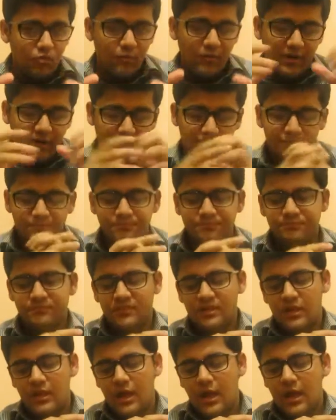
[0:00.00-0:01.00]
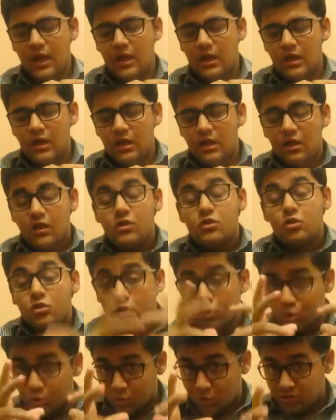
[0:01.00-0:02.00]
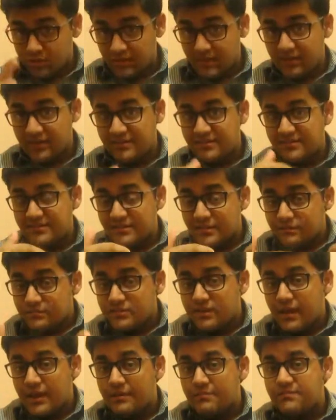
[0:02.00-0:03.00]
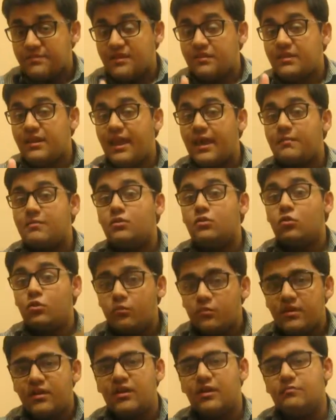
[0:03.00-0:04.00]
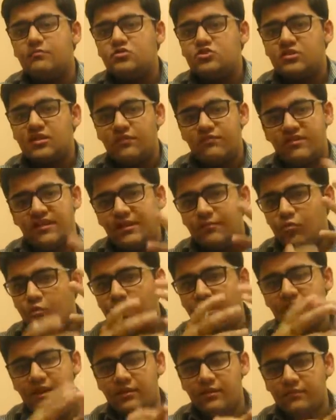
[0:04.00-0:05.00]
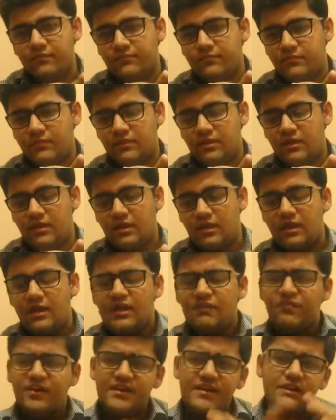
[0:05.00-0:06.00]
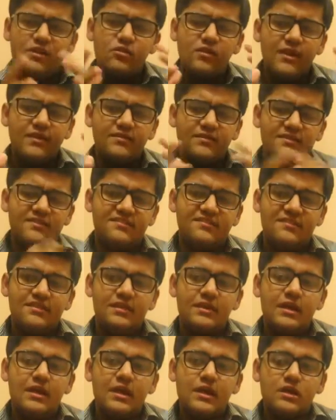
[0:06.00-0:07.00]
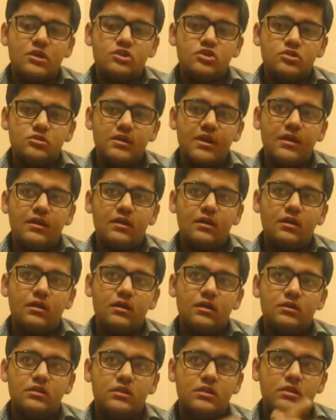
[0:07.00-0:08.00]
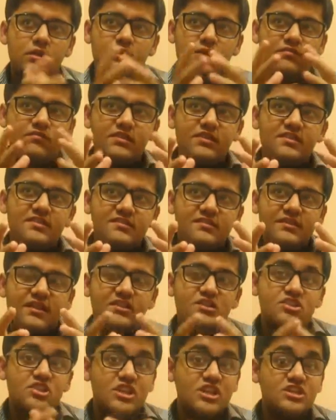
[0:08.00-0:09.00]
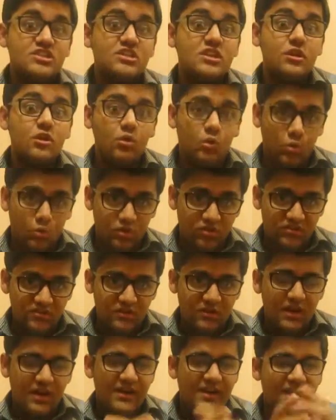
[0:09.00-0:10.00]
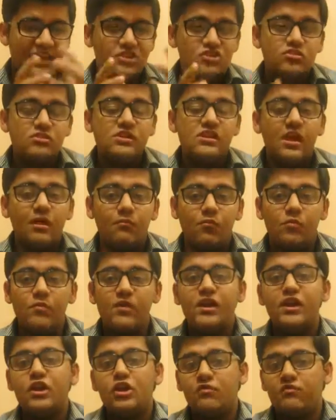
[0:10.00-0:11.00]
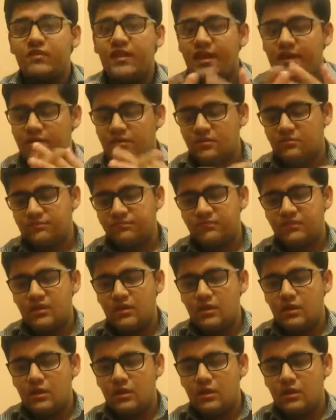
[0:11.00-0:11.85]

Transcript: immobile. Though there are some times that land could become geographically mobile. If I tell you like this, the rivers that change their course are actually a mobility of land.